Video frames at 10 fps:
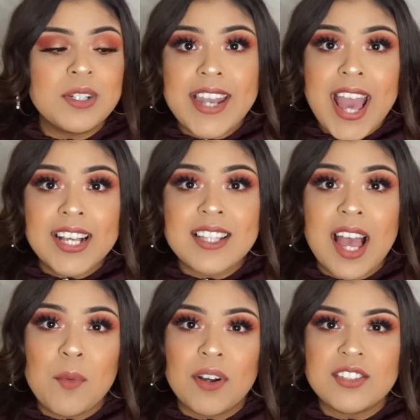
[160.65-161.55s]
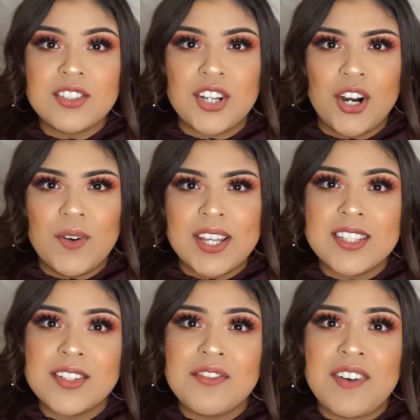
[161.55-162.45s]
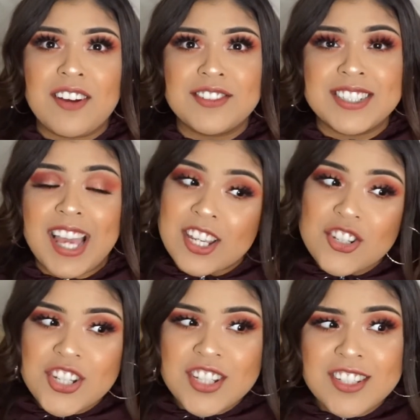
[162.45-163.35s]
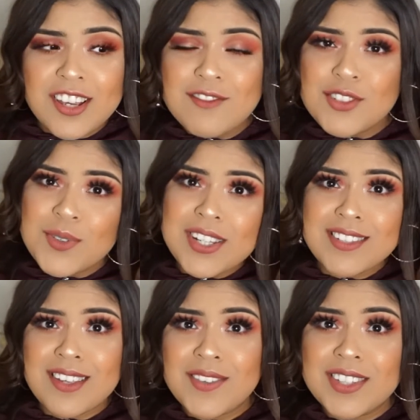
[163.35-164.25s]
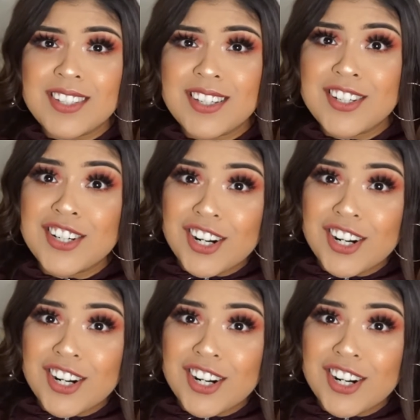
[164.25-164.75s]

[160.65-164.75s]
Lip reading: Next, I want to go into foundations of 2017.